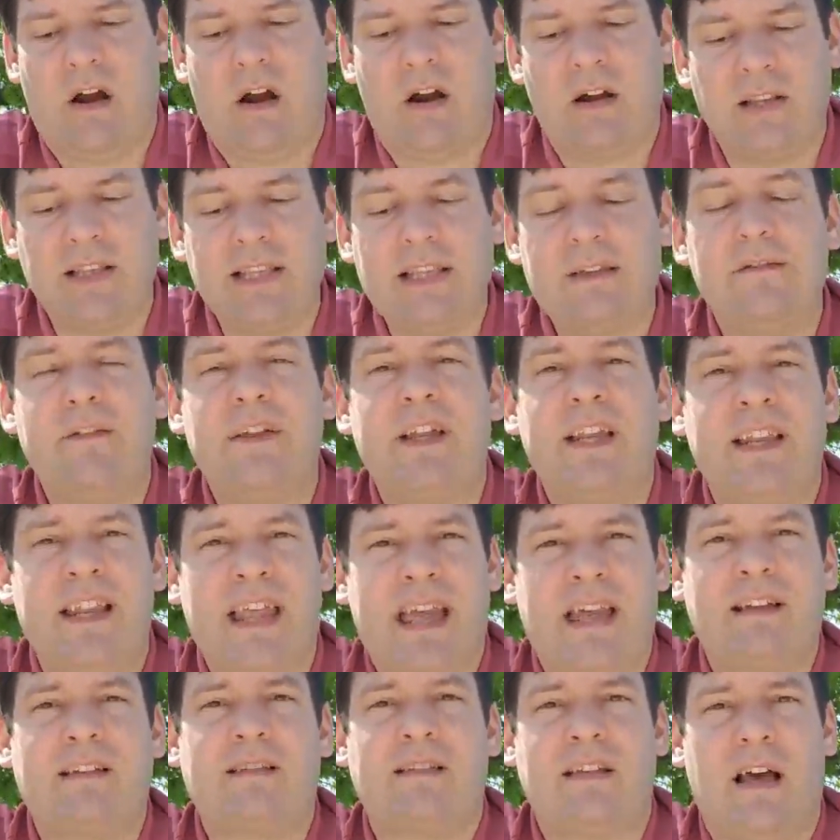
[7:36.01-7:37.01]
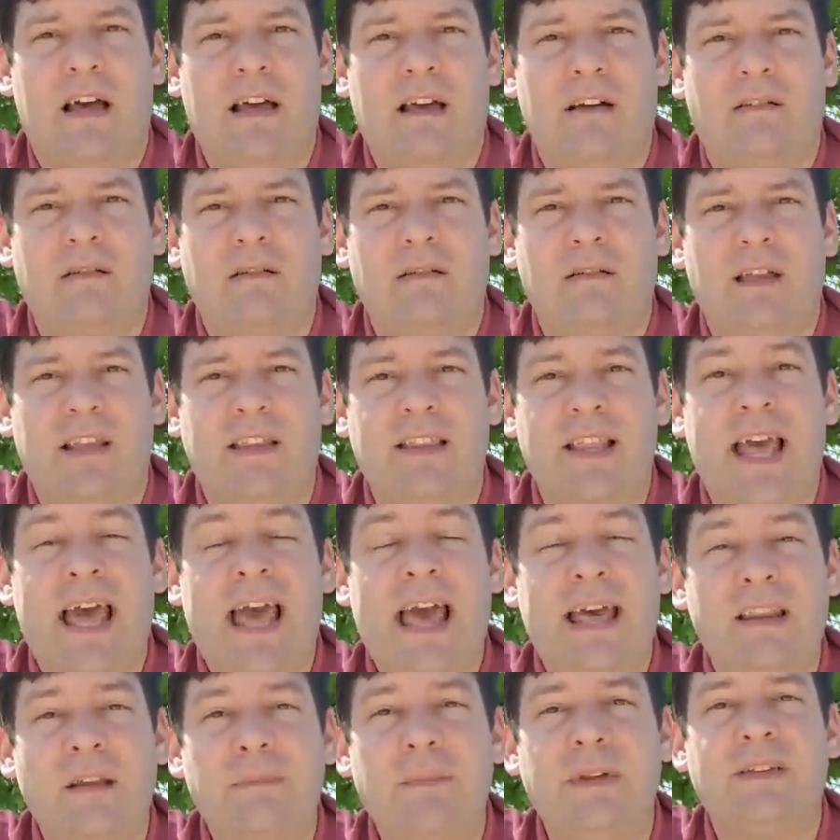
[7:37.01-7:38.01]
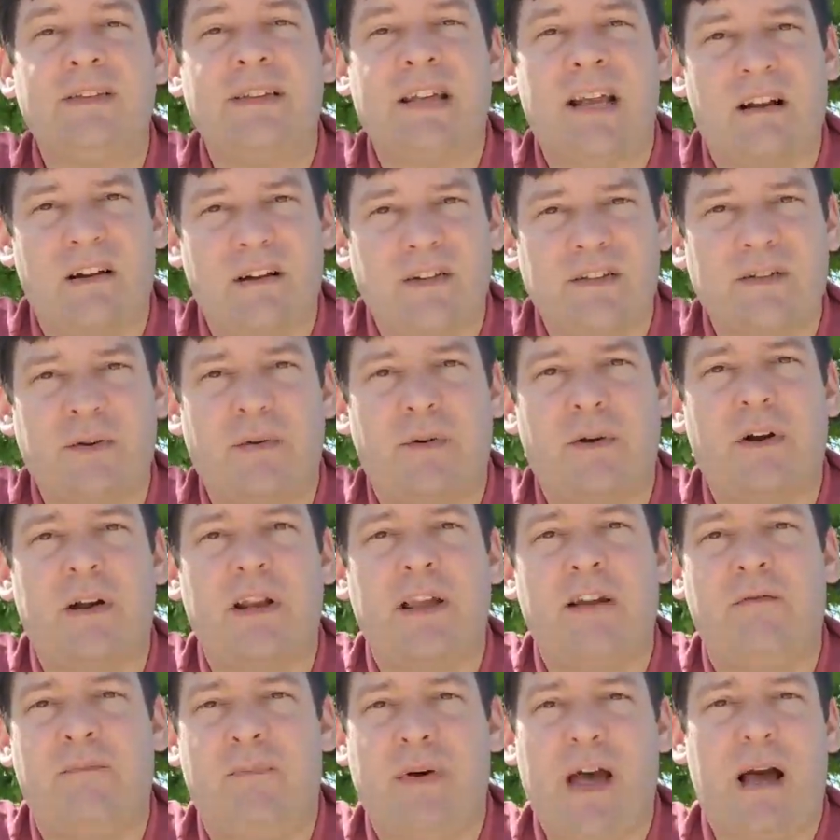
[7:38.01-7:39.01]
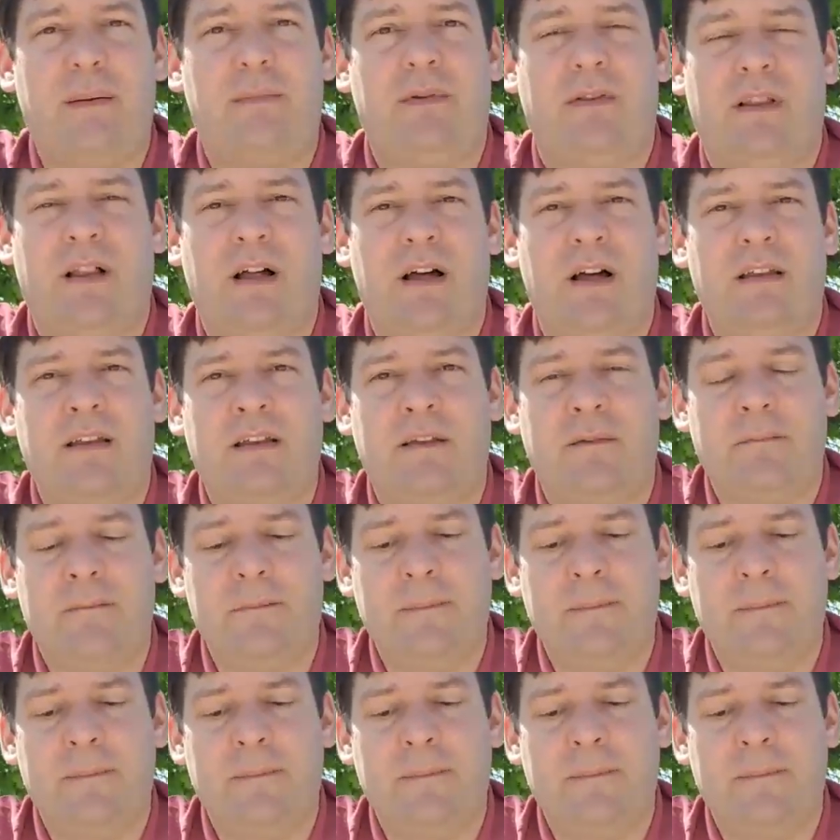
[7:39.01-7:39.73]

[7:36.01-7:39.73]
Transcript: are living in exile in the enemy territory of Babylon